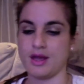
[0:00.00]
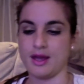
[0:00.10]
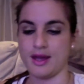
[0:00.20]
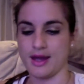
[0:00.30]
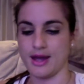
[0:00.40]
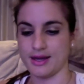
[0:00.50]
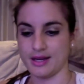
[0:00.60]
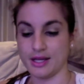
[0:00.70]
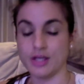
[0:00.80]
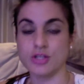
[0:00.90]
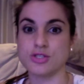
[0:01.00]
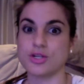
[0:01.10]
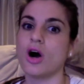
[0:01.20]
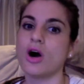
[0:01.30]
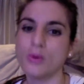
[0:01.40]
And it
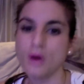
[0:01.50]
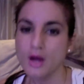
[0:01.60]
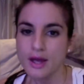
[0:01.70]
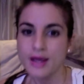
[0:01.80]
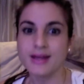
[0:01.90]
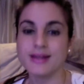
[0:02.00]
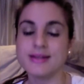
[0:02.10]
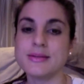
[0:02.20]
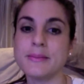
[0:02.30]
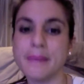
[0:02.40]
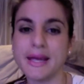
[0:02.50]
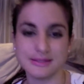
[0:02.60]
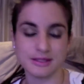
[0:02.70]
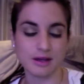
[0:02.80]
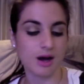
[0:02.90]
is
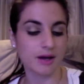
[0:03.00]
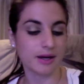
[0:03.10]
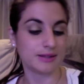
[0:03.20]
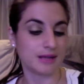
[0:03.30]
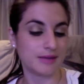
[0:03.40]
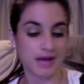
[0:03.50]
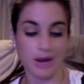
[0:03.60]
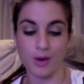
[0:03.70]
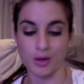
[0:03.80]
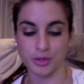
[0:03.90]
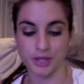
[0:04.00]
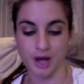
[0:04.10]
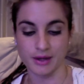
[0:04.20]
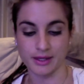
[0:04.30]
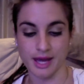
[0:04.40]
amazing on. I love it. I want to put it
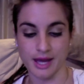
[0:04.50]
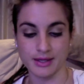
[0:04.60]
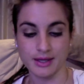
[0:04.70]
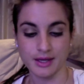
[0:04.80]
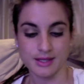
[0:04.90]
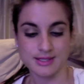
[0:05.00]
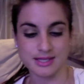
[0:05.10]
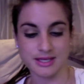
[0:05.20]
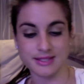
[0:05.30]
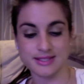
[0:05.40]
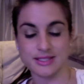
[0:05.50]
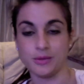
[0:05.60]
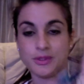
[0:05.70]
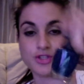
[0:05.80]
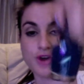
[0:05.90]
on again. Ski 'Til
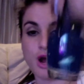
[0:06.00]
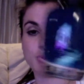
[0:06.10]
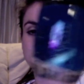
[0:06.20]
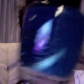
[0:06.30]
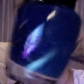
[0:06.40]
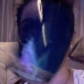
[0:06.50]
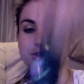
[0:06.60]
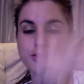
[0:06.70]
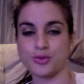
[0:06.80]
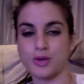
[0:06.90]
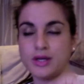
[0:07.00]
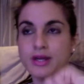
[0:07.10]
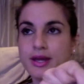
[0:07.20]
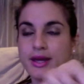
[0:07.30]
We Drop is the name of this one.